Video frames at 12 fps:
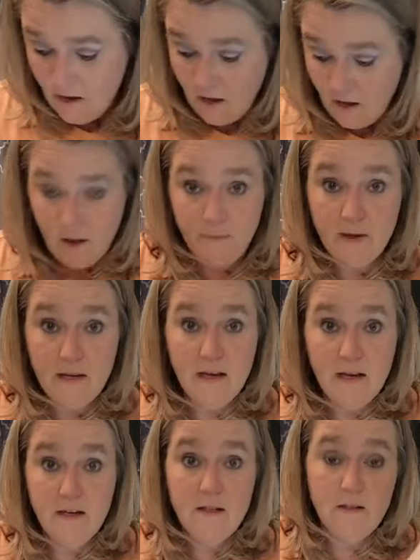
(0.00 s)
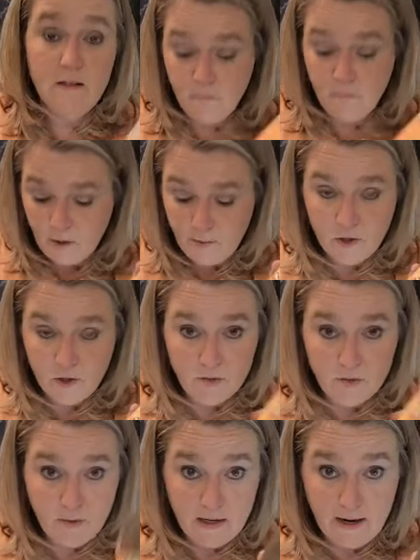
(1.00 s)
Again, Mod Podging
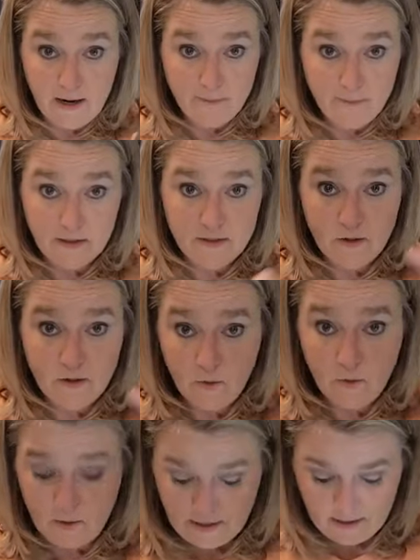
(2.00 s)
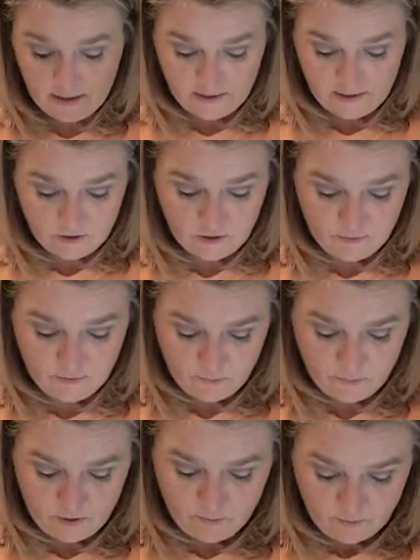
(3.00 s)
my napkin. So again, I took
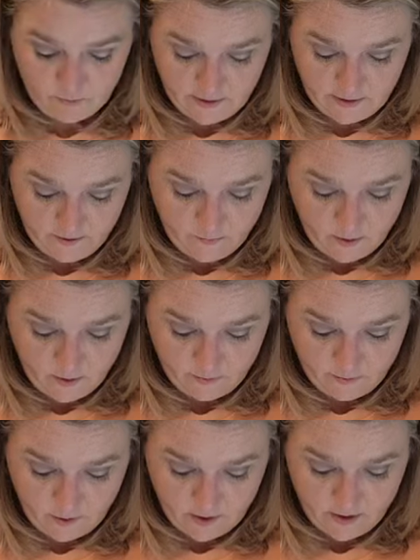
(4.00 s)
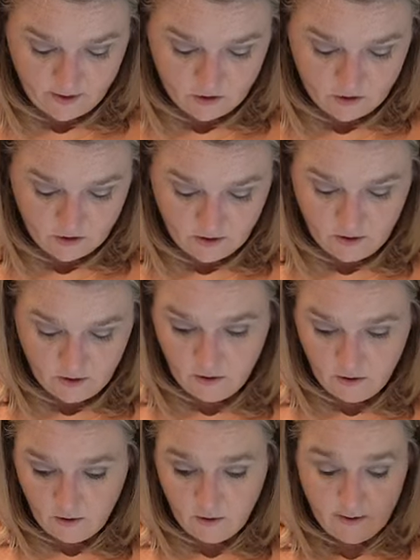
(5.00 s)
the layer of Mod Podge
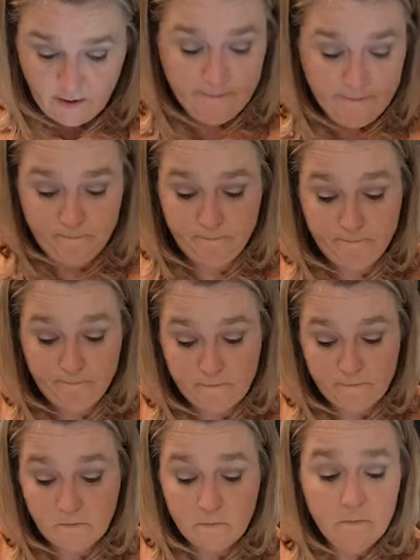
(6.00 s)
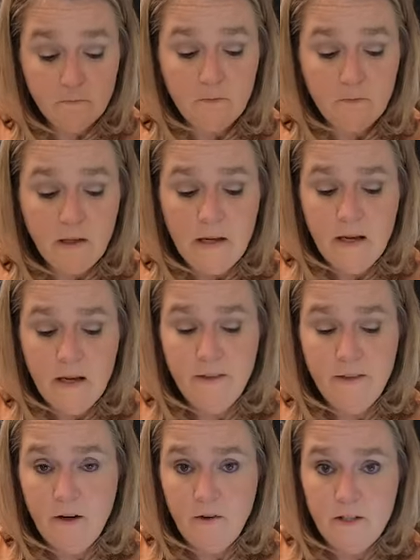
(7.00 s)
on, and
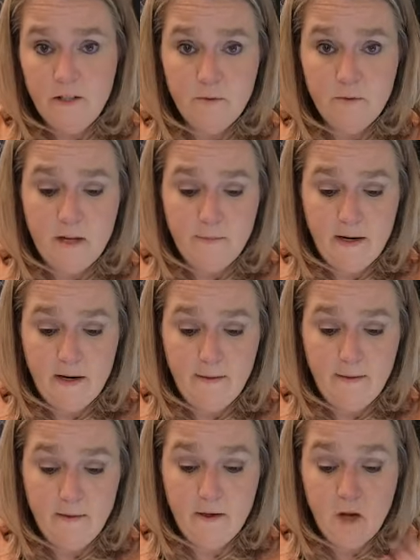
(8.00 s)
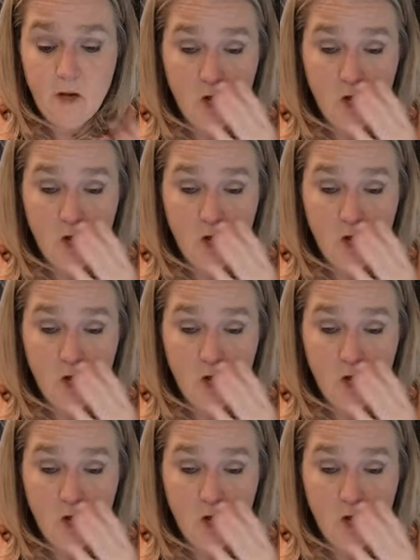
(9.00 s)
then all I did was take my napkin.